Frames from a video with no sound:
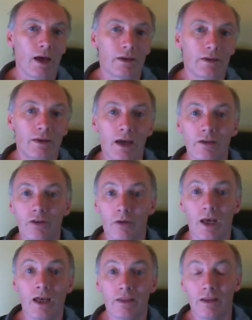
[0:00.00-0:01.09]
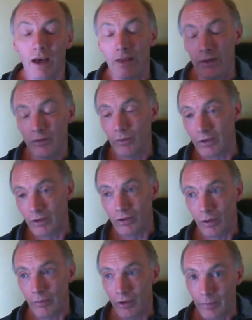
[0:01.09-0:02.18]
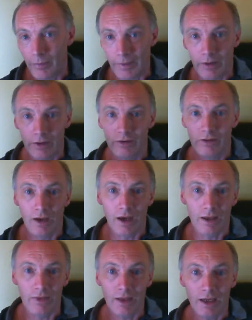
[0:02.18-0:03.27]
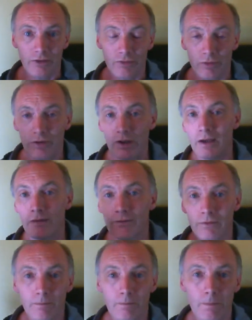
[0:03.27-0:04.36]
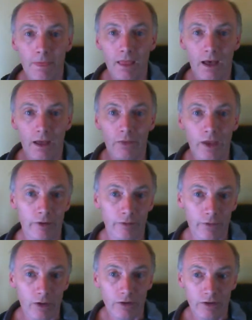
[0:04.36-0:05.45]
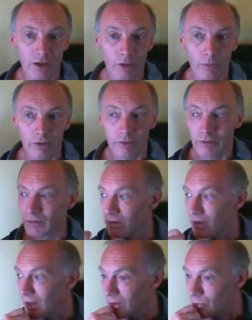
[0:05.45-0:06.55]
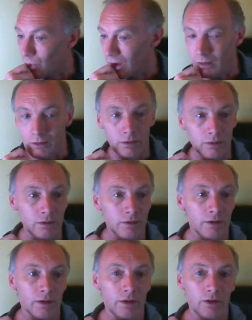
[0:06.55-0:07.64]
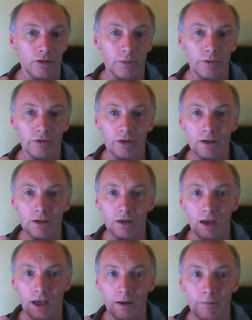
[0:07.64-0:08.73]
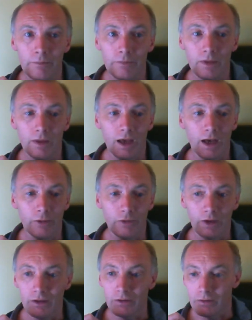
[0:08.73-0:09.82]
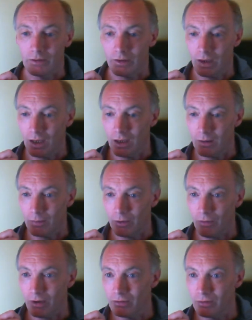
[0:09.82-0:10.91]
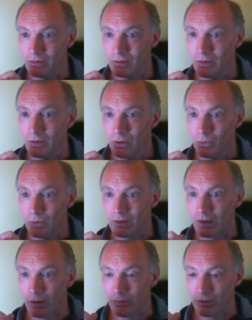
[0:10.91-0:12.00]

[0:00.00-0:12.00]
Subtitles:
Yeah, so and this one that's coming up about this nature reserve, they're volunteer ones as well. So we'll see how things progress with that.